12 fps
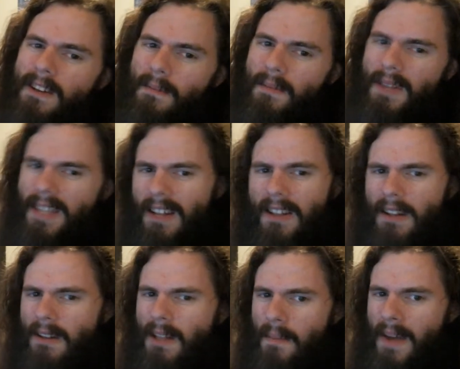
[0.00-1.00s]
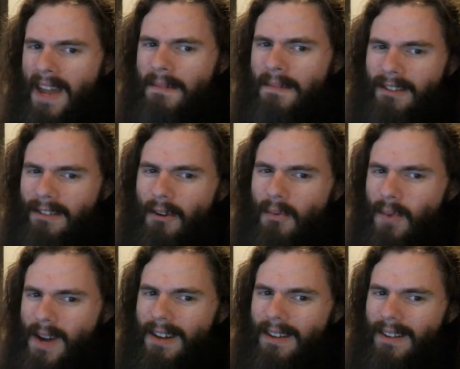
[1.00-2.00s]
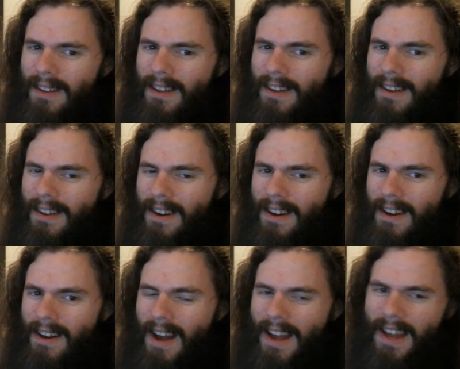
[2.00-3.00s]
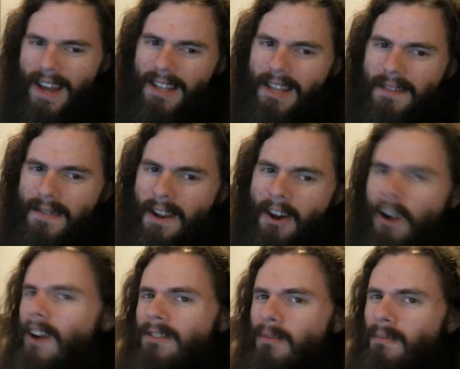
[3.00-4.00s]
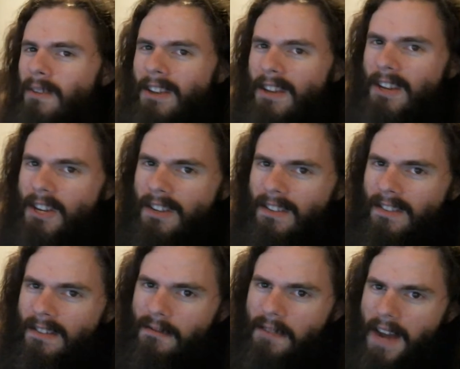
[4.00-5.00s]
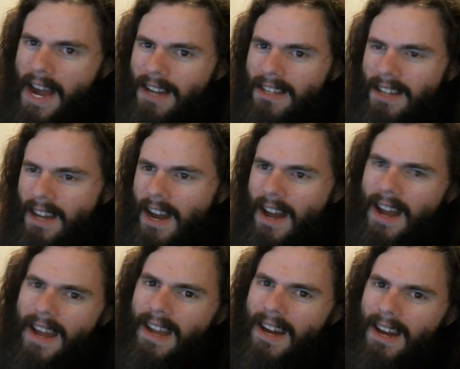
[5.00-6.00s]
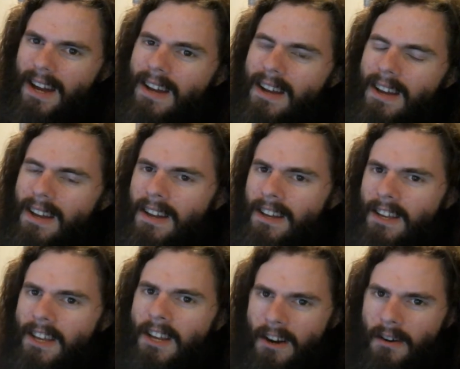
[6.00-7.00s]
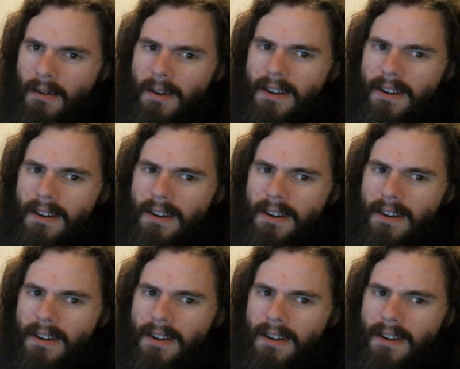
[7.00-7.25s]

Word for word: but they clearly pay me so well. Uh, I, I live in awesome conditions. In fact, I uh, you know,